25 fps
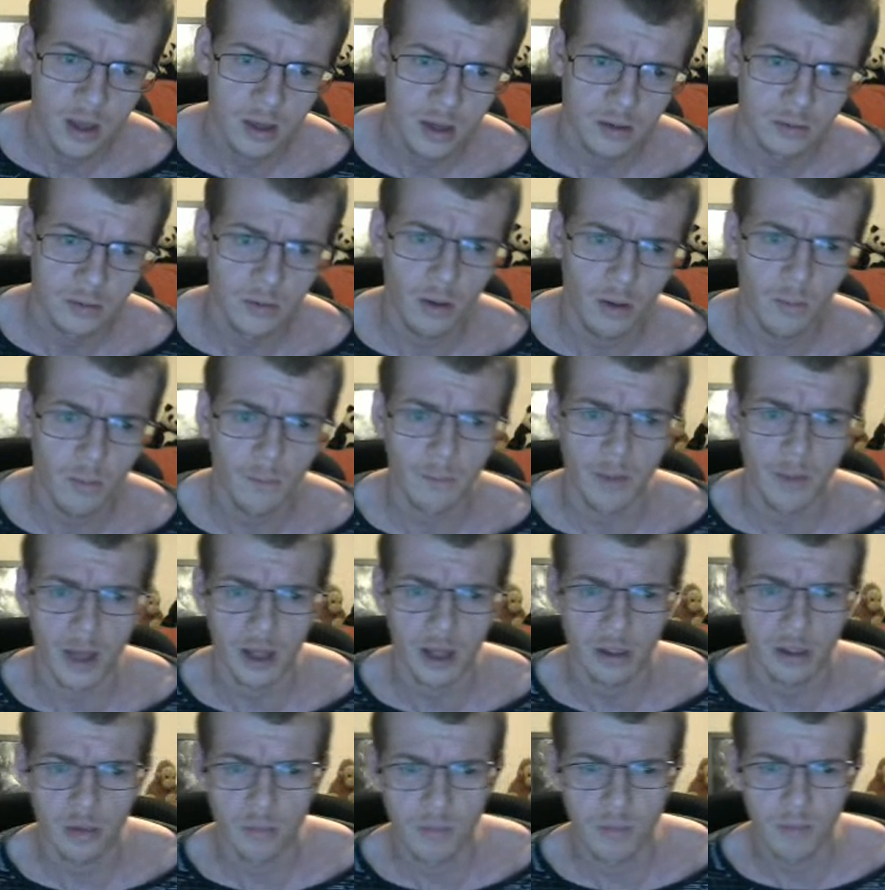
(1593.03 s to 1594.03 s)

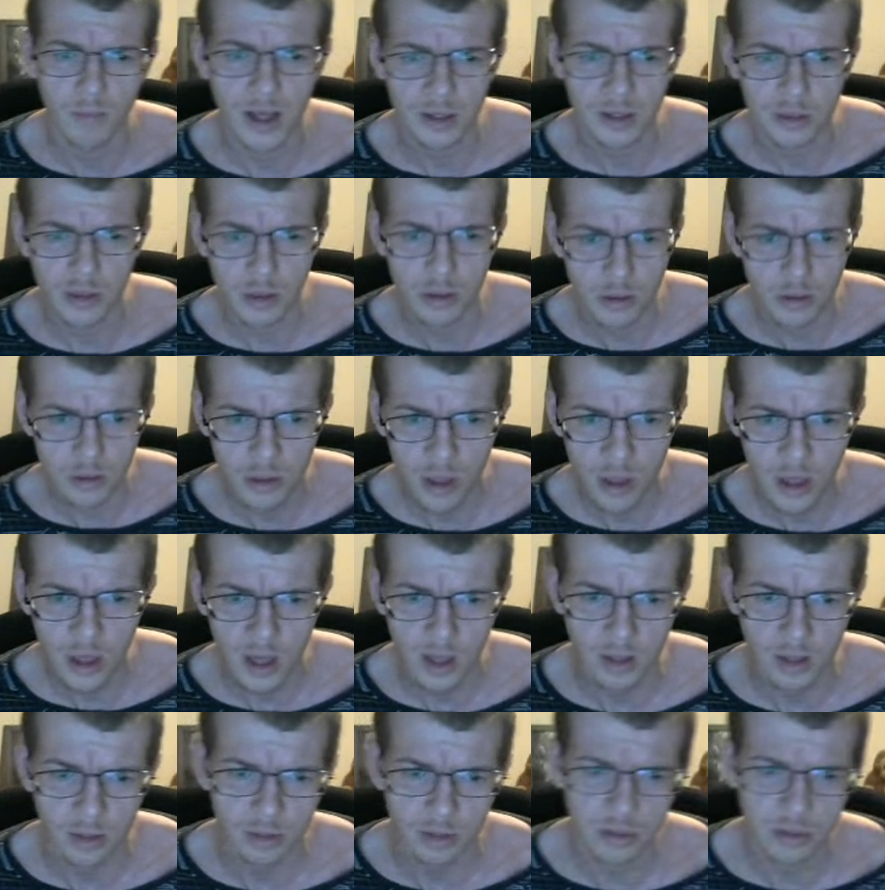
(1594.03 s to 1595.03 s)
Nutmegged Matic
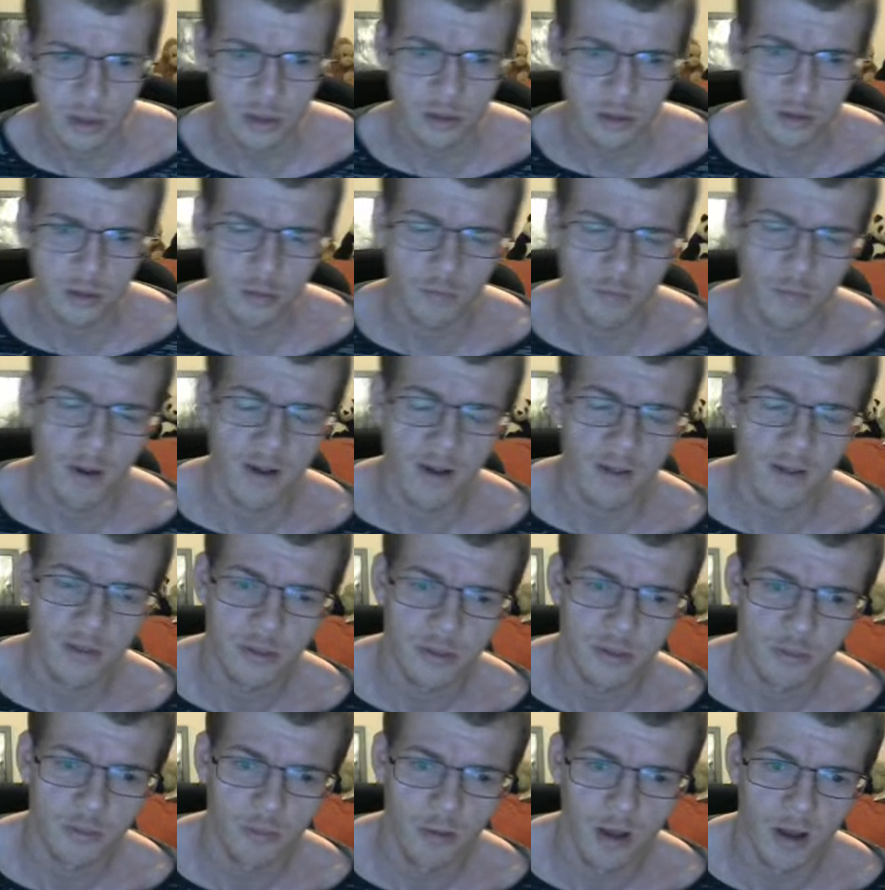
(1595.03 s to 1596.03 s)
and sent
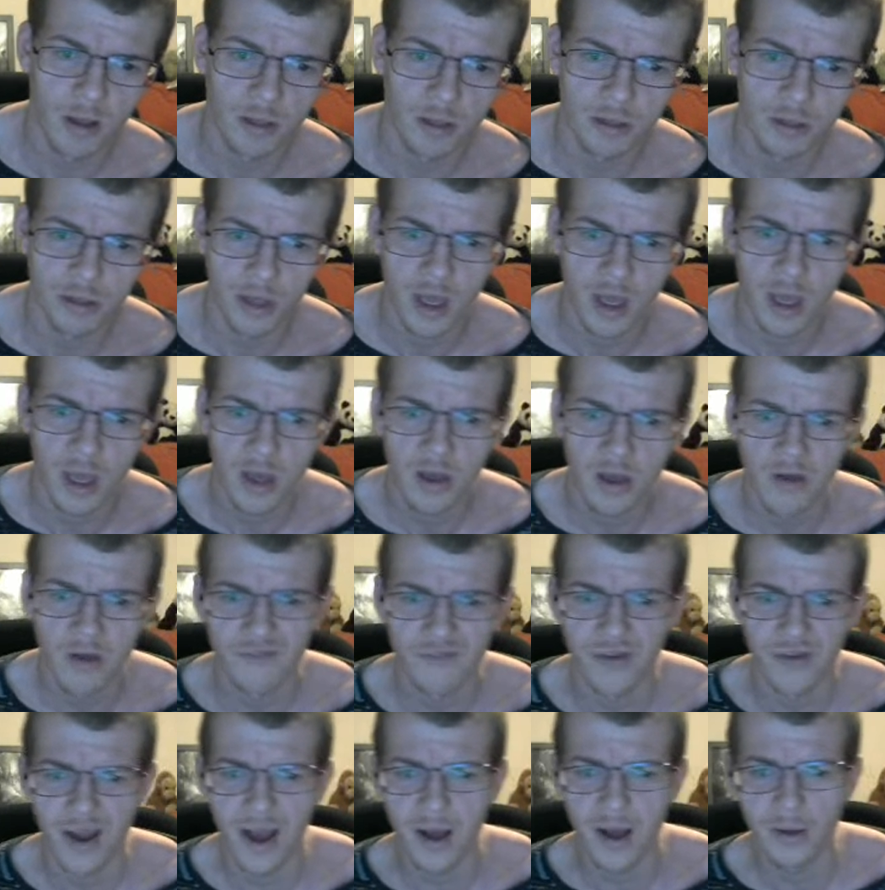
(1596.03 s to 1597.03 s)
Grant racing
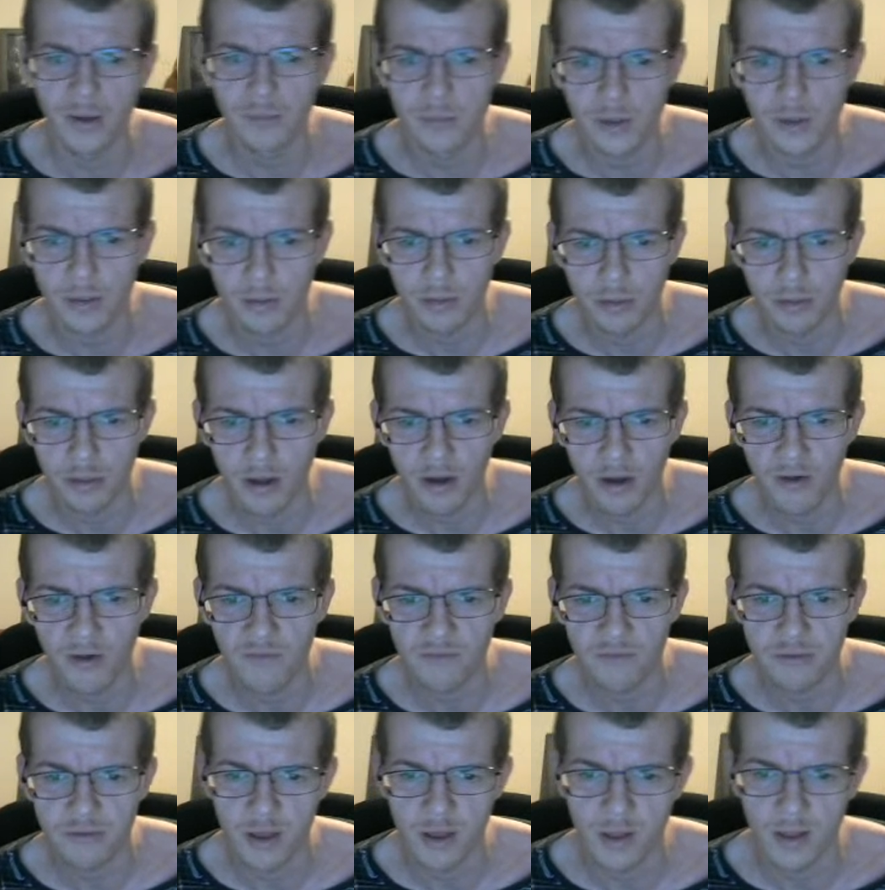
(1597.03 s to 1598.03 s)
for Albion's
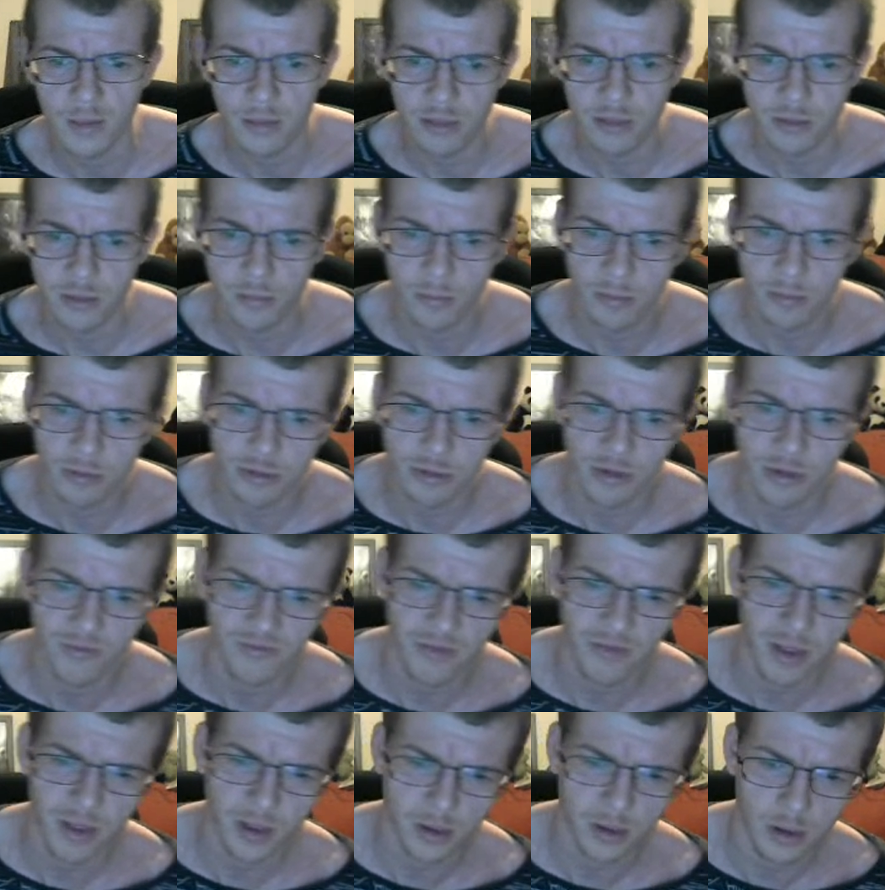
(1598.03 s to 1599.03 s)
half chance that was
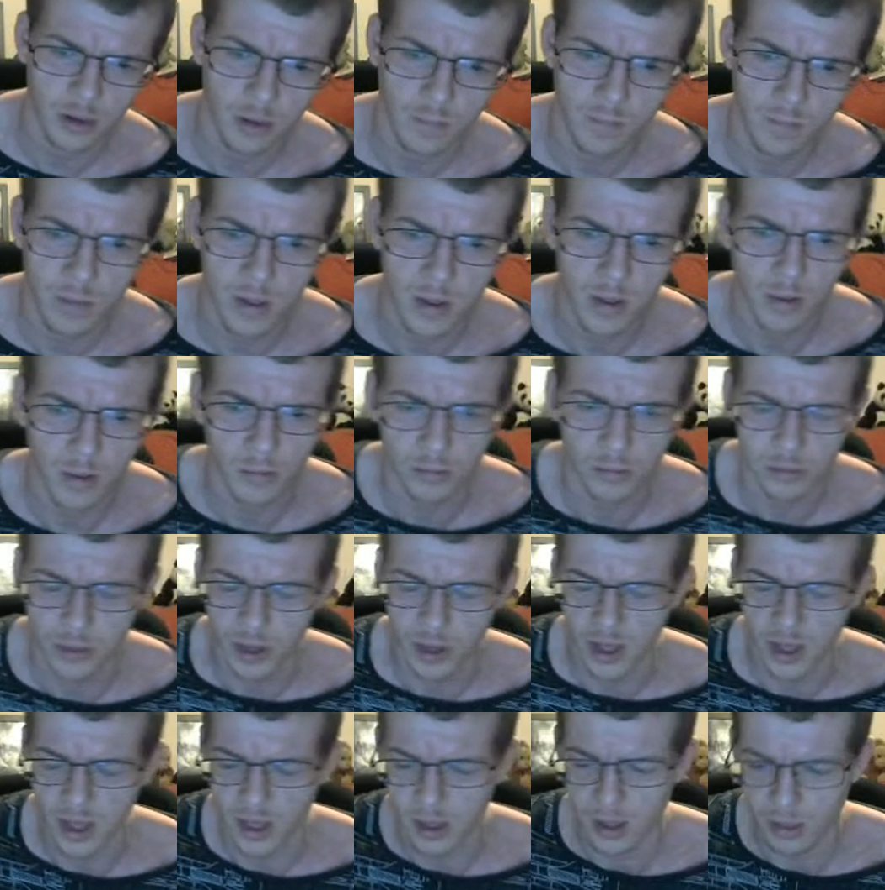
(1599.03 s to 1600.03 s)
deflected beyond De
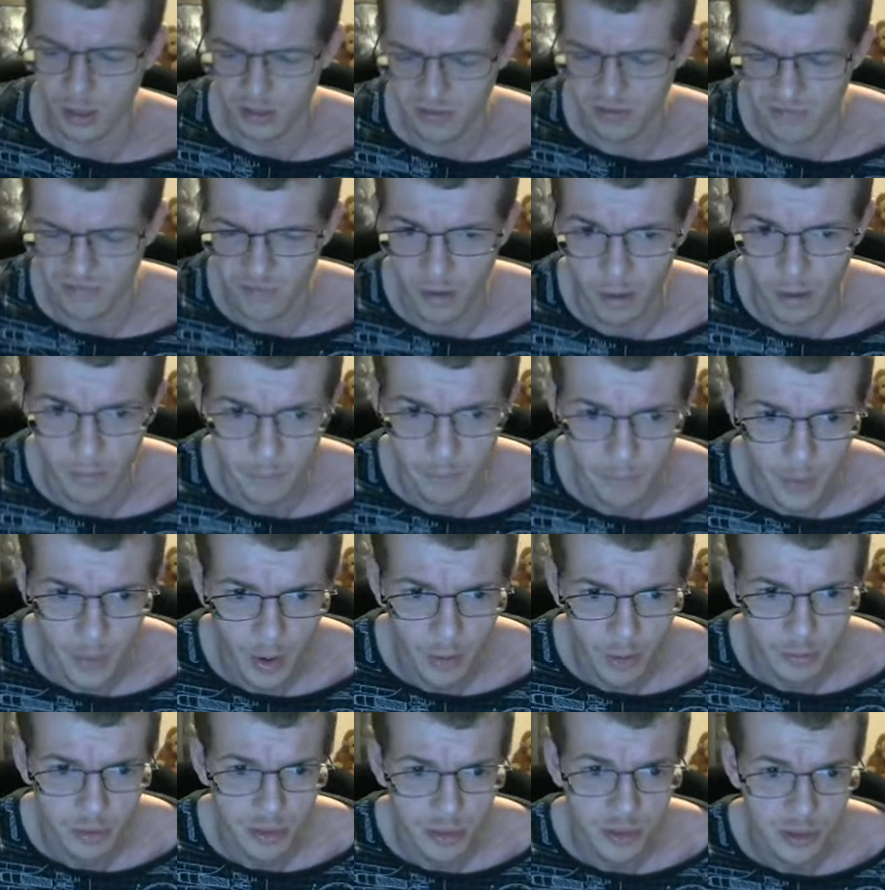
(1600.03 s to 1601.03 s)
Gea's far
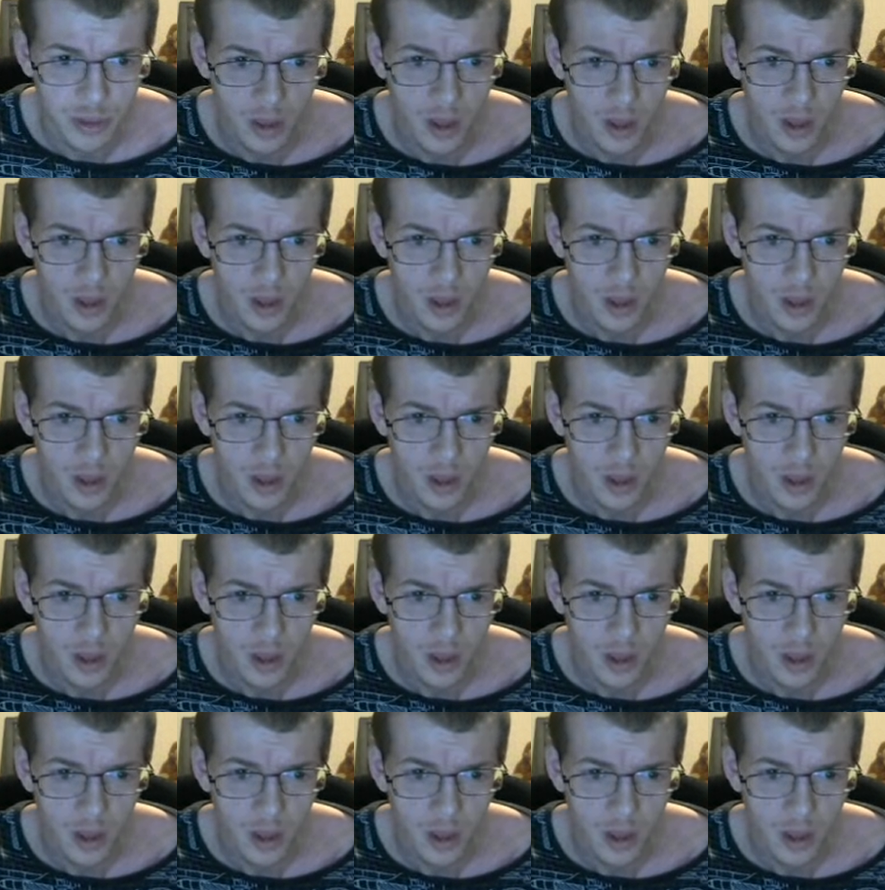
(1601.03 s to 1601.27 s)
post.